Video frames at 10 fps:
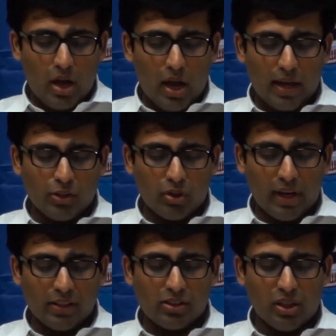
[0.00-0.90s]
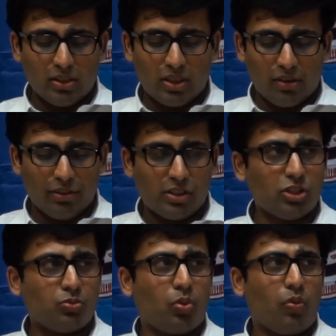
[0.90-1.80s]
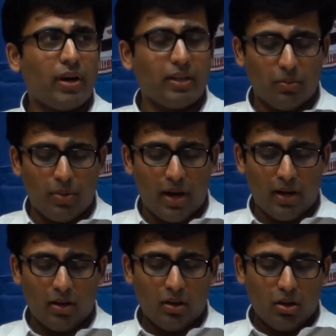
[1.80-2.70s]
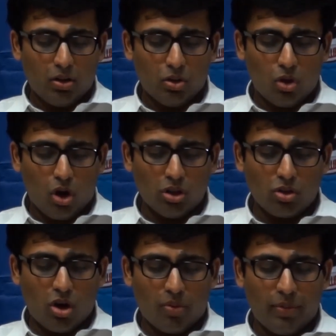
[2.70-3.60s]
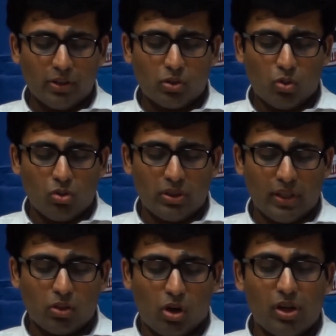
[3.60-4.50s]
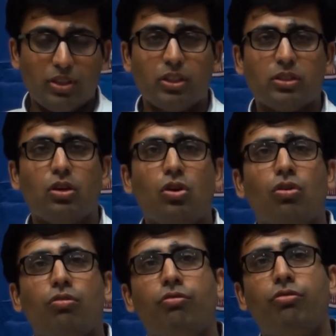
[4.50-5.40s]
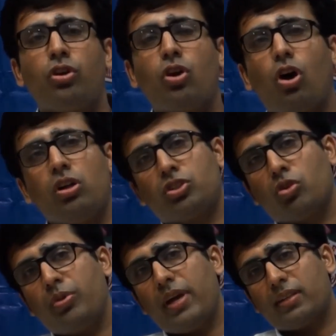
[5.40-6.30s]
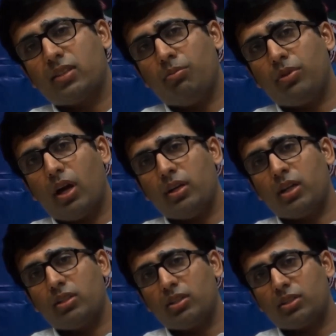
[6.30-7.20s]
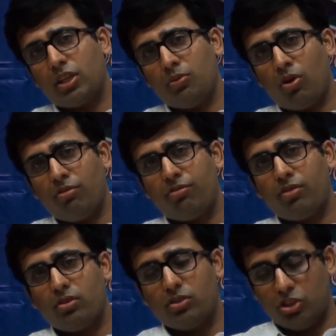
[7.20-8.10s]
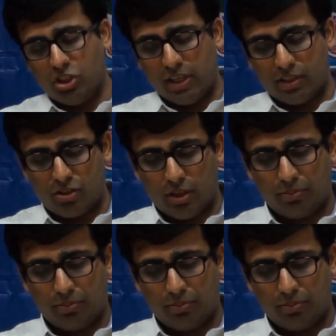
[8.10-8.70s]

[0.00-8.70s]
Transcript: Educational services provided by non-government schools and colleges would also be exempt under the scheme of GST.